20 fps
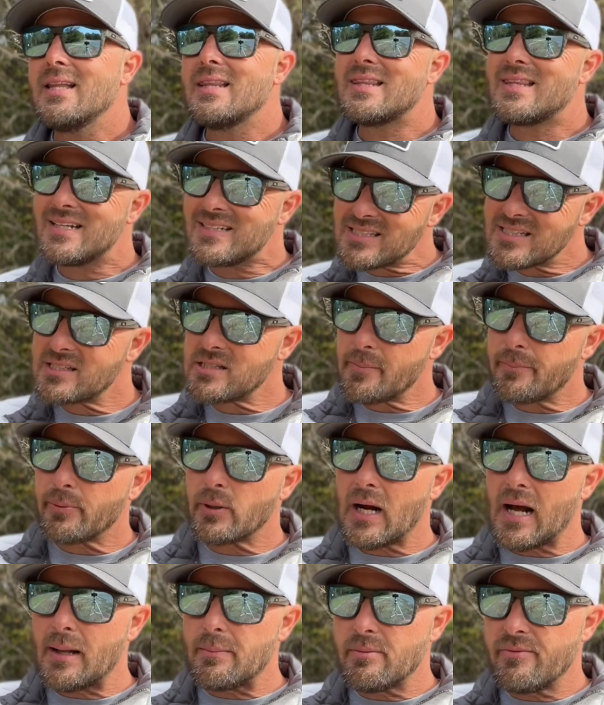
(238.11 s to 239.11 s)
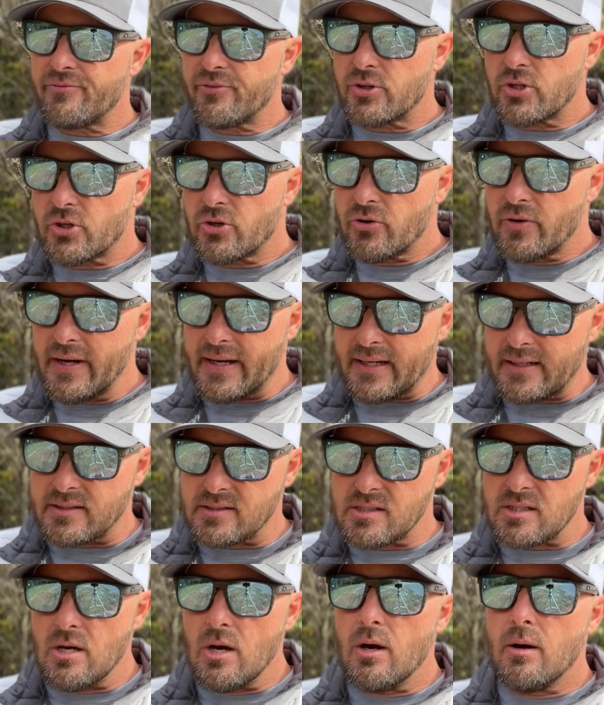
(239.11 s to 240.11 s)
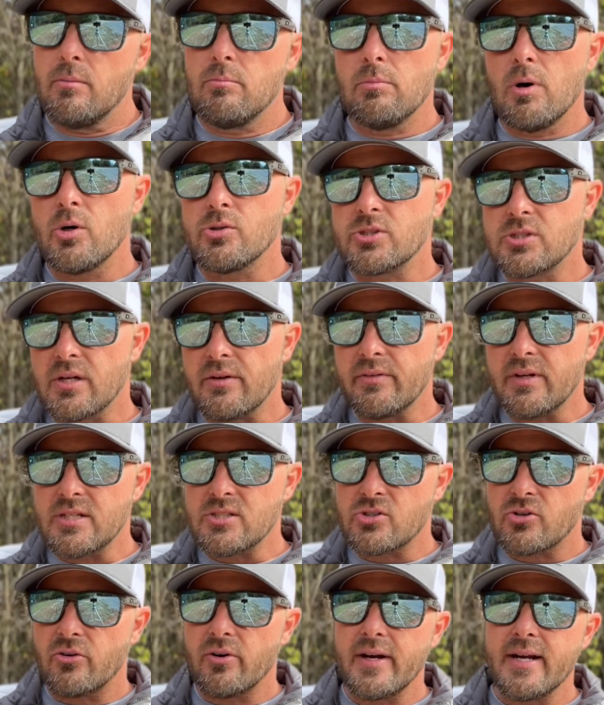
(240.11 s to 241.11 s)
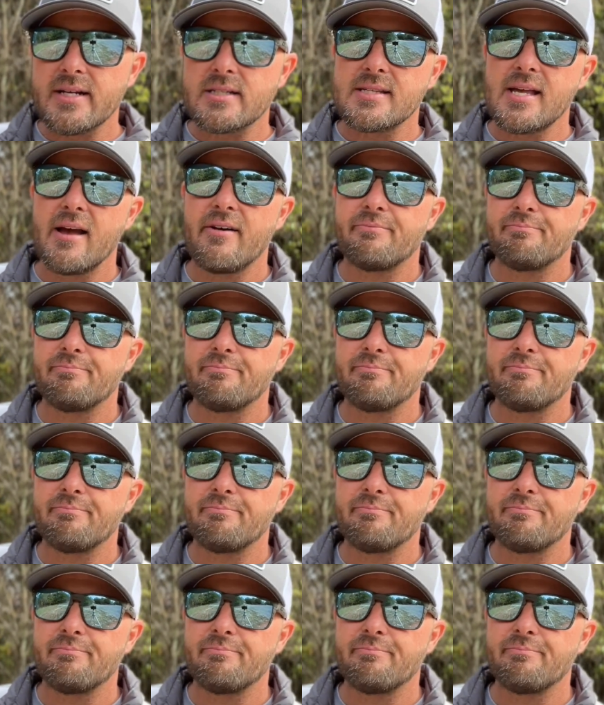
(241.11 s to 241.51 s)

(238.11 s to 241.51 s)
This is a problem for the creeks. Most of these creeks have